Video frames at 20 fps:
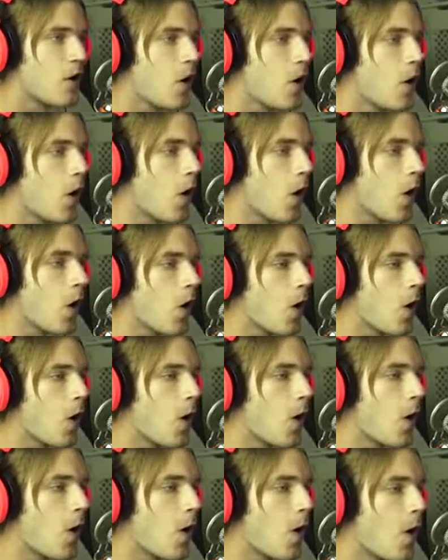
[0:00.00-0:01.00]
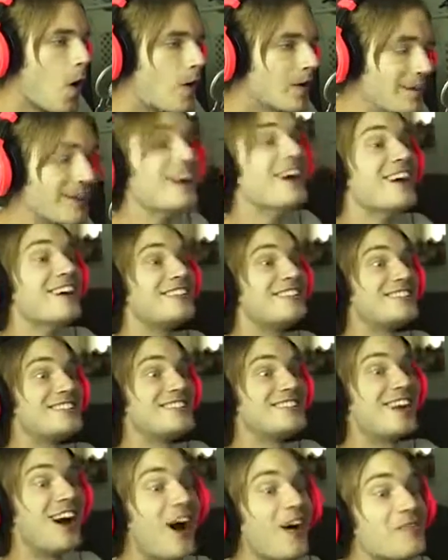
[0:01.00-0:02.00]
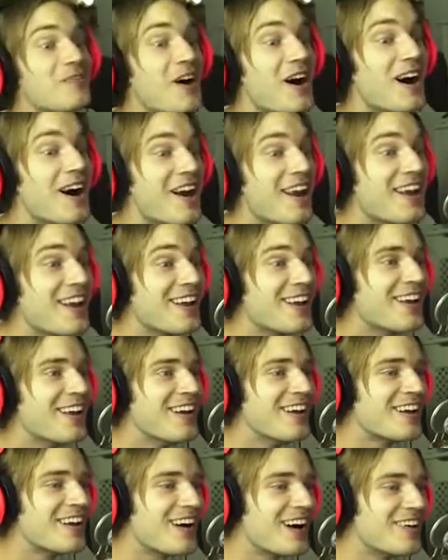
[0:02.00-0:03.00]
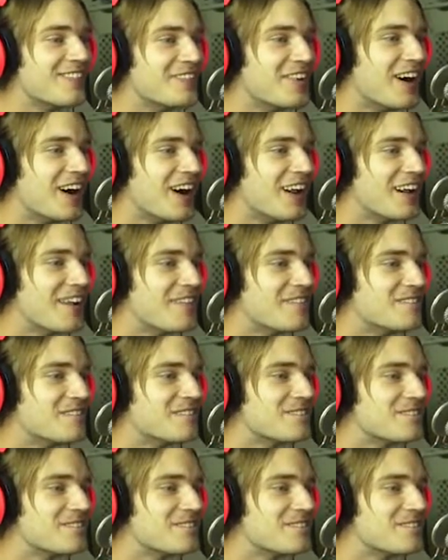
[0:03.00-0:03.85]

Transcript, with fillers: Oh! Yes! Come on! Come on!